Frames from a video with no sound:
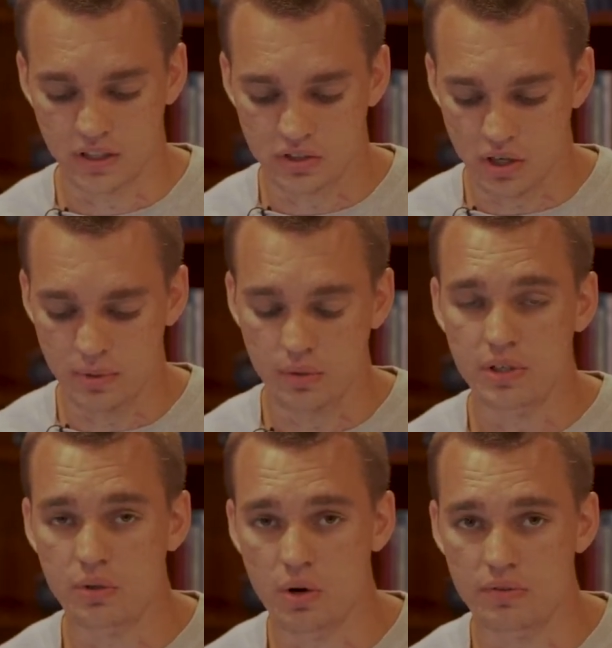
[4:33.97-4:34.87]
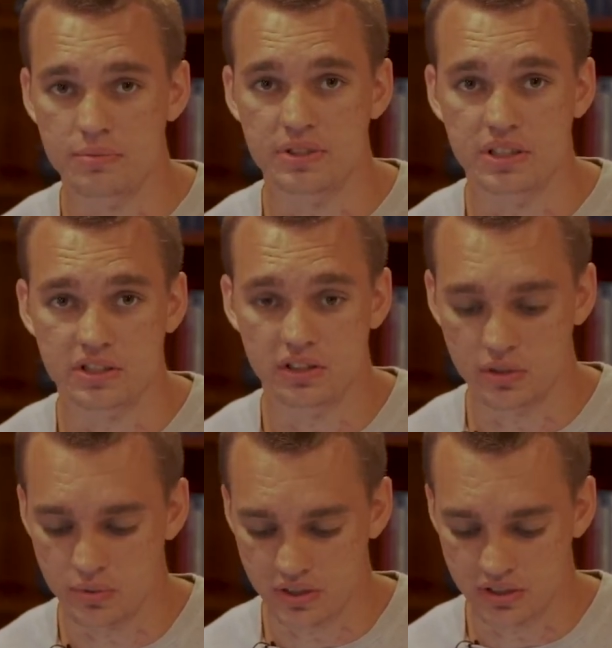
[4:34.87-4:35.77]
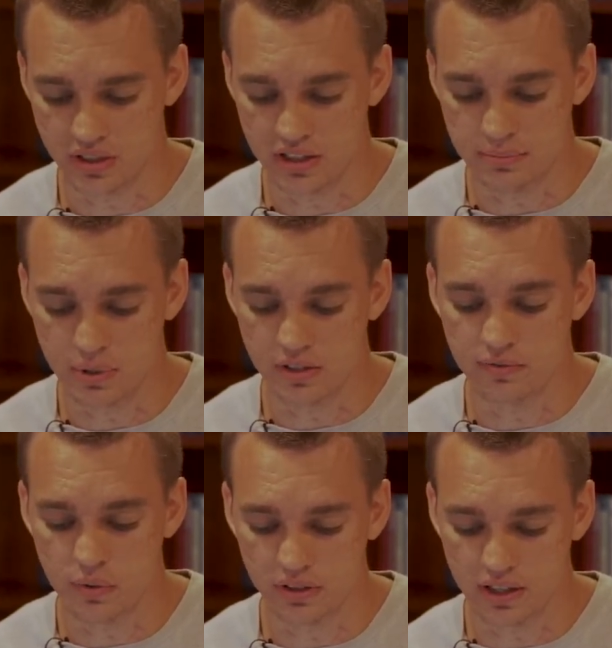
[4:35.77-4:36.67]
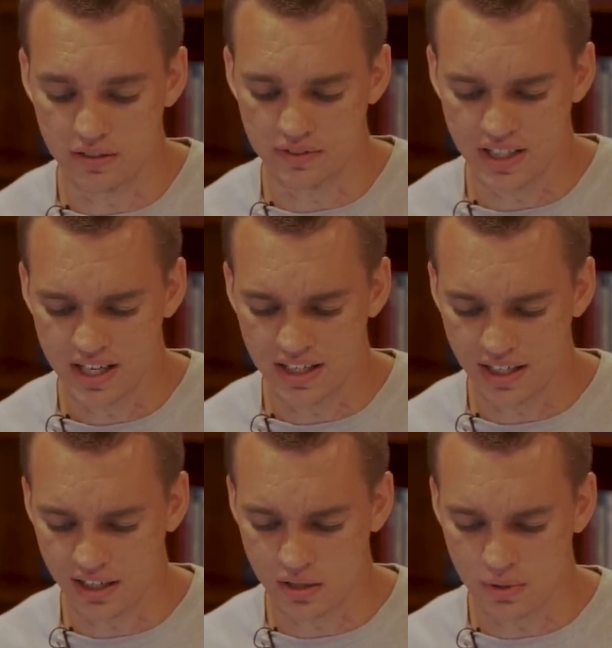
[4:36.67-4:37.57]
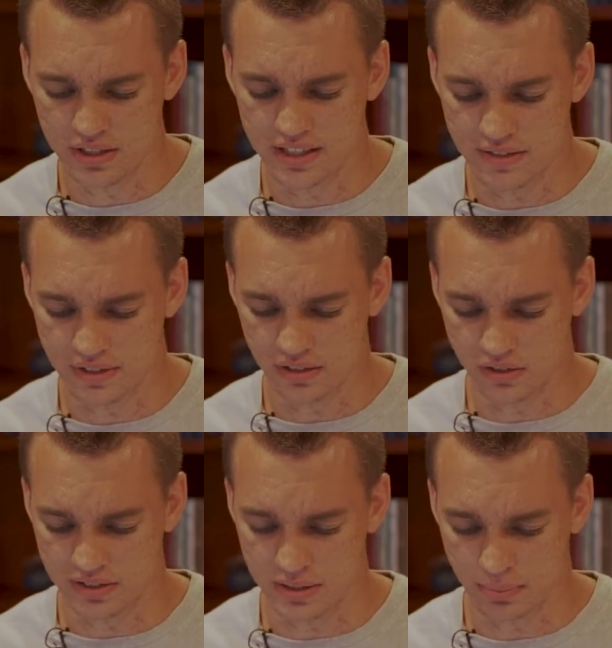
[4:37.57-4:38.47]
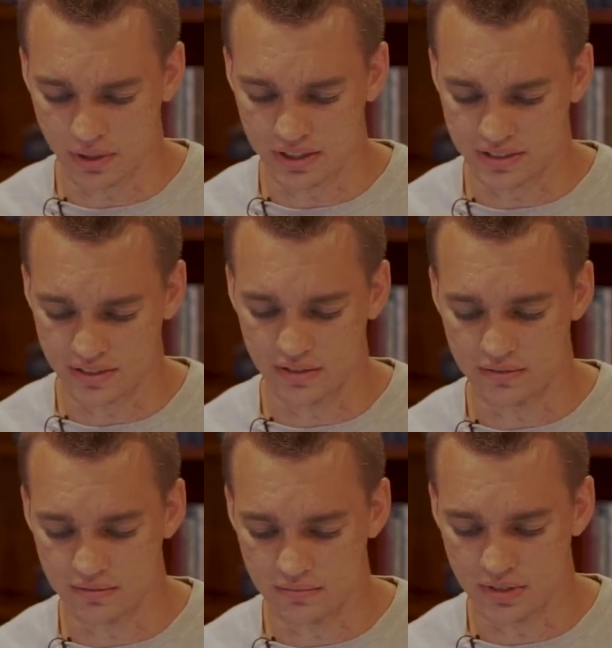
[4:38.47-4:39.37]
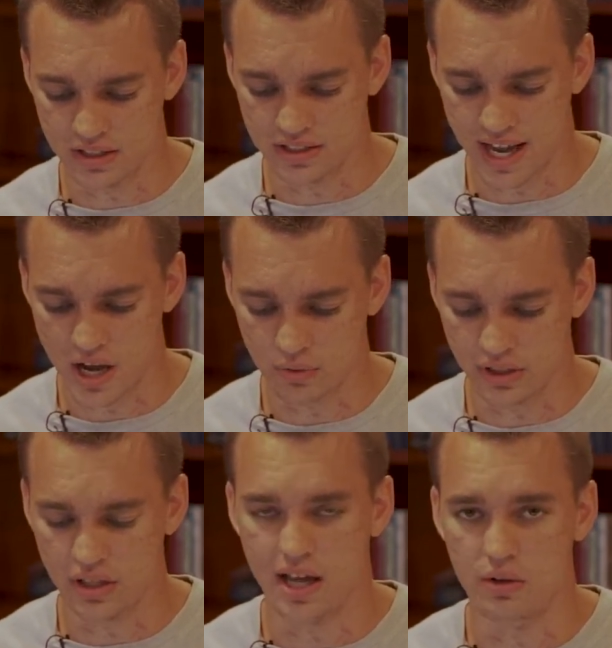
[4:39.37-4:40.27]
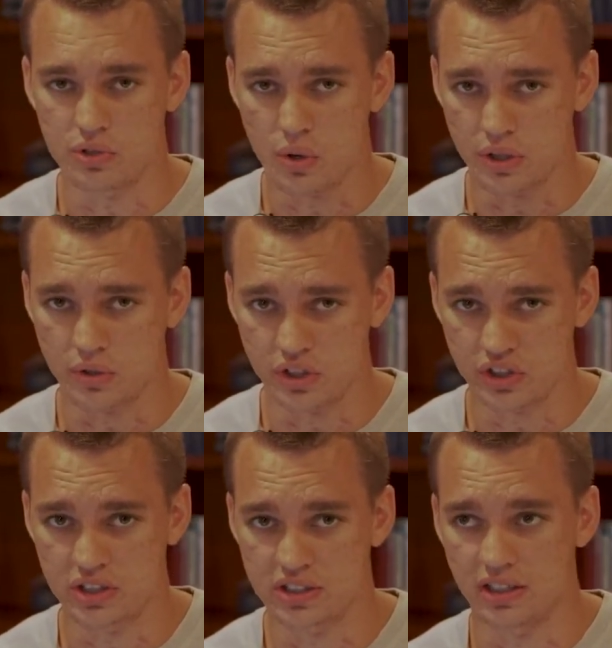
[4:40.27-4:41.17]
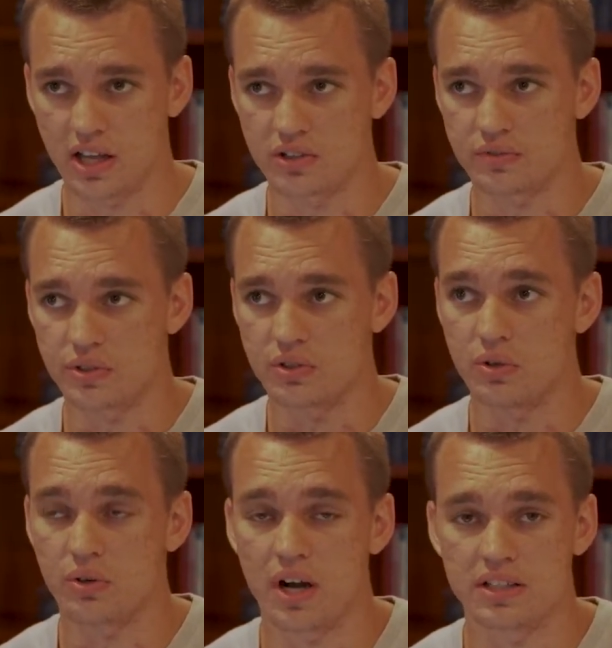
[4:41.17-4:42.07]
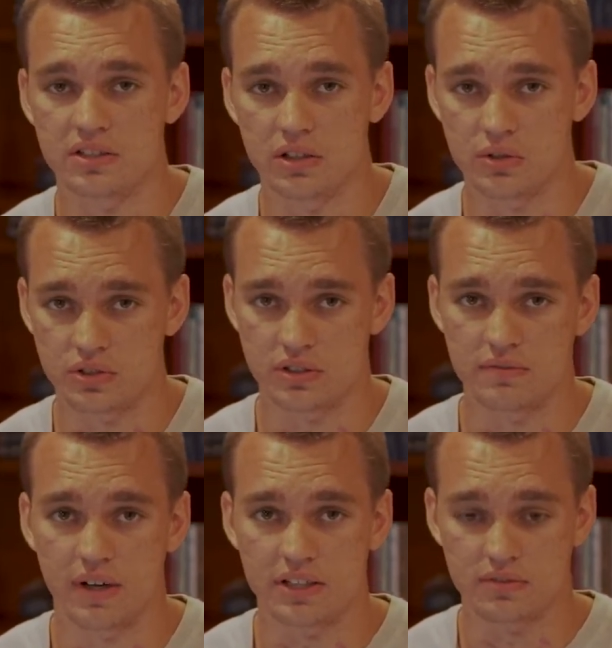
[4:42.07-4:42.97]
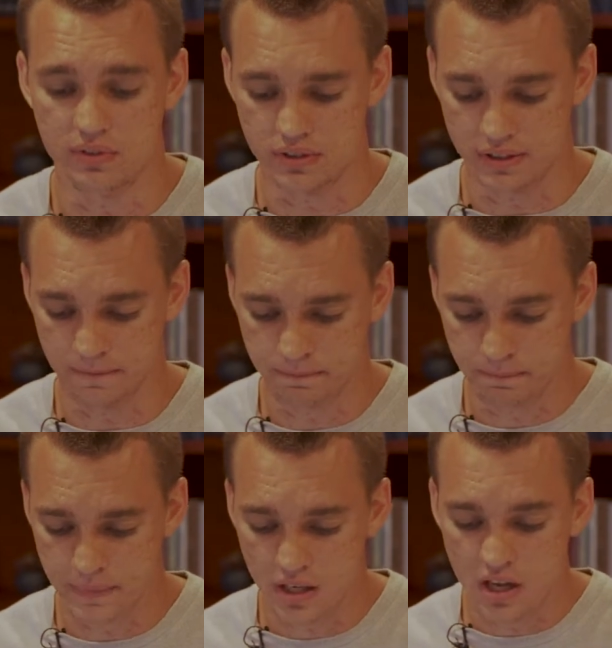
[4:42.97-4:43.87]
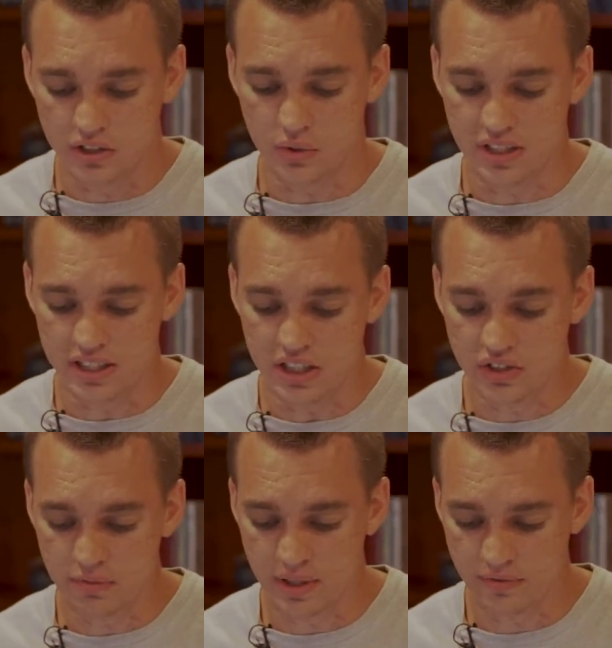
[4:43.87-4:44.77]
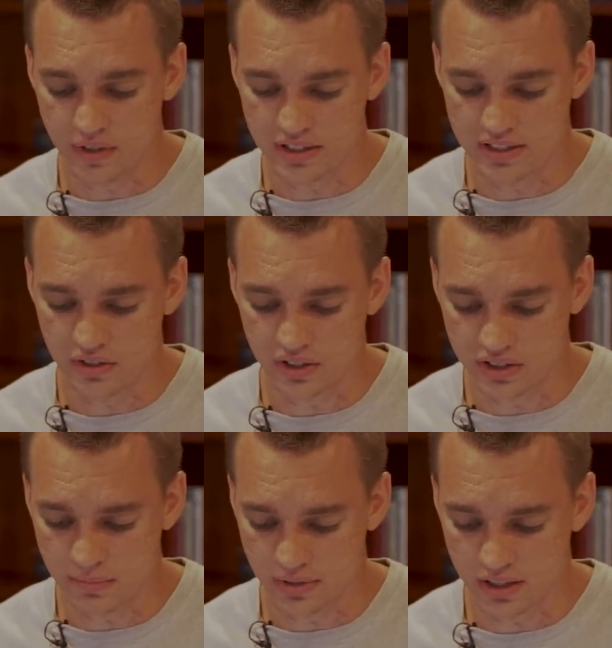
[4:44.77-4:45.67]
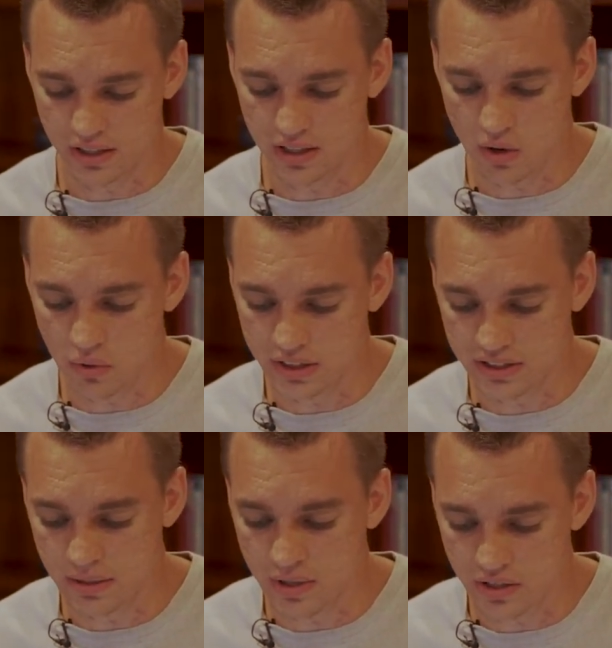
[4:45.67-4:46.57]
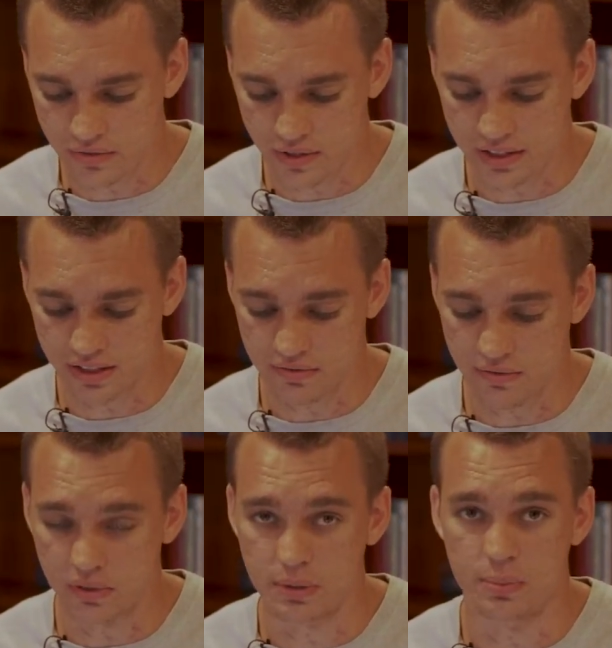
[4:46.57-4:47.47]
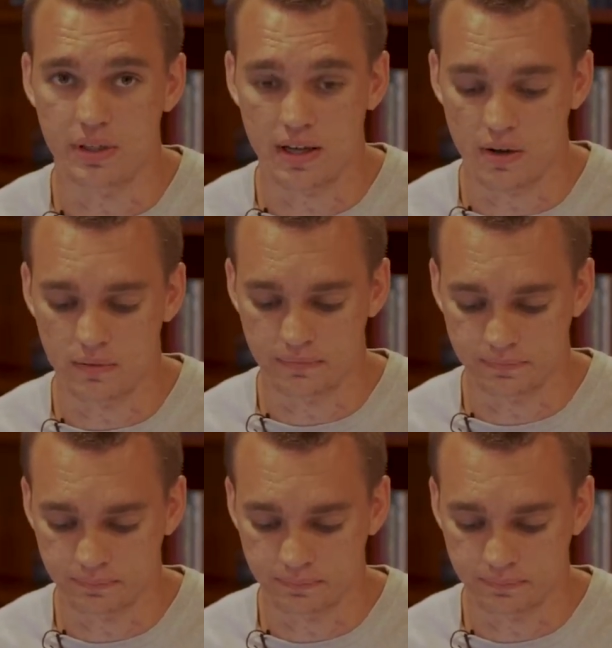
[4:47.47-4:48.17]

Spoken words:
So I'm going to read a quote from C.S. Lewis, his book, Four Loves, and I kind of want to dive in a little deeper into how knowing Christians allows for you to know Christ closer and vice versa. So in each of my friends, there is something that only some other friend can fully bring out.